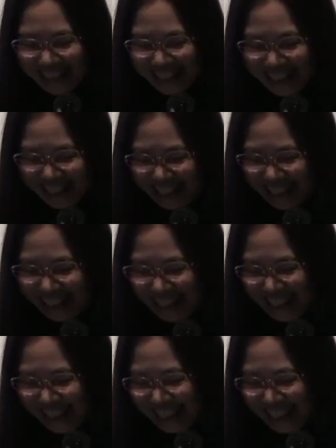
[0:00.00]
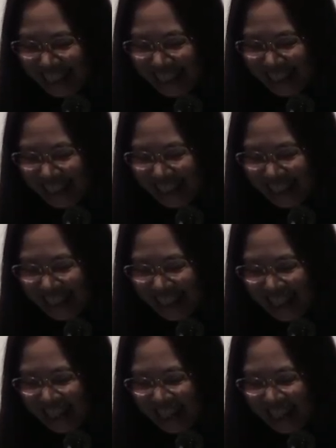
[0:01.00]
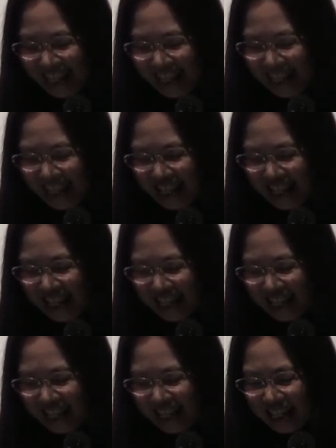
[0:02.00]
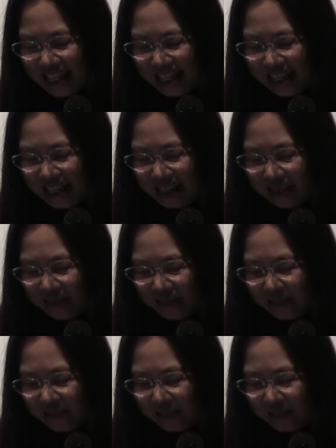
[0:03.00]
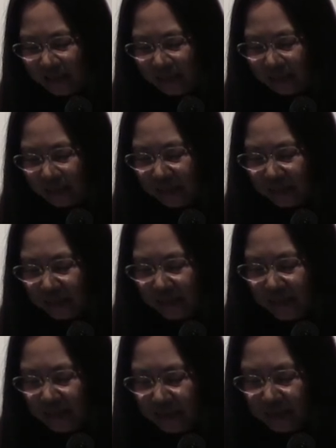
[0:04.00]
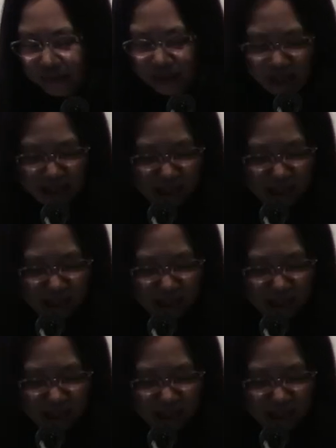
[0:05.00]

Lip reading: (silence)